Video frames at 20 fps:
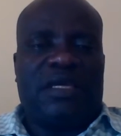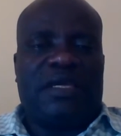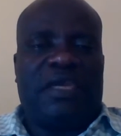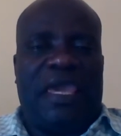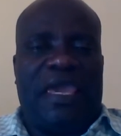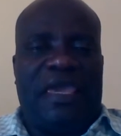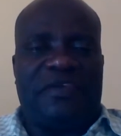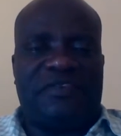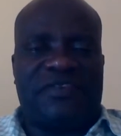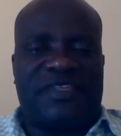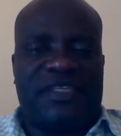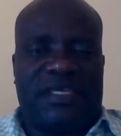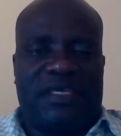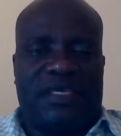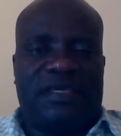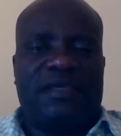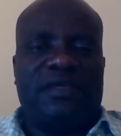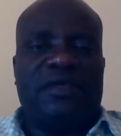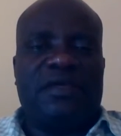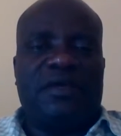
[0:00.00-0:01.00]

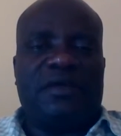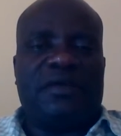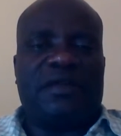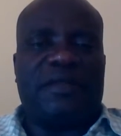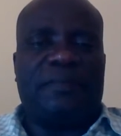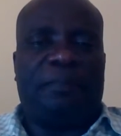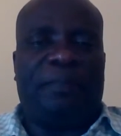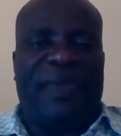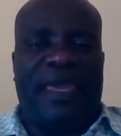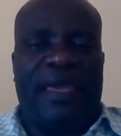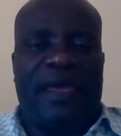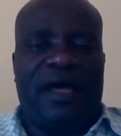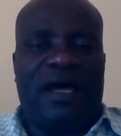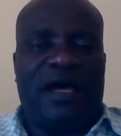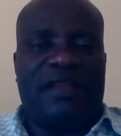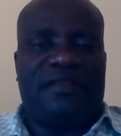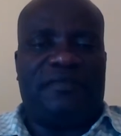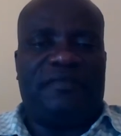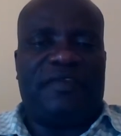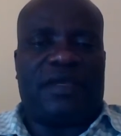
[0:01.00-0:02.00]
Keise
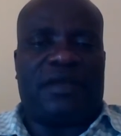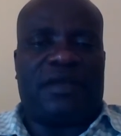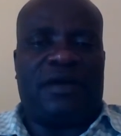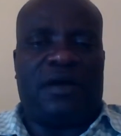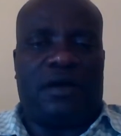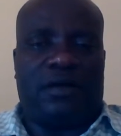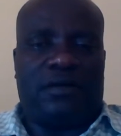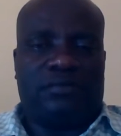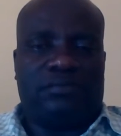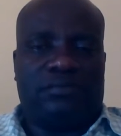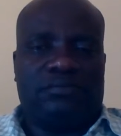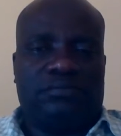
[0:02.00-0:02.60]
repaired the car.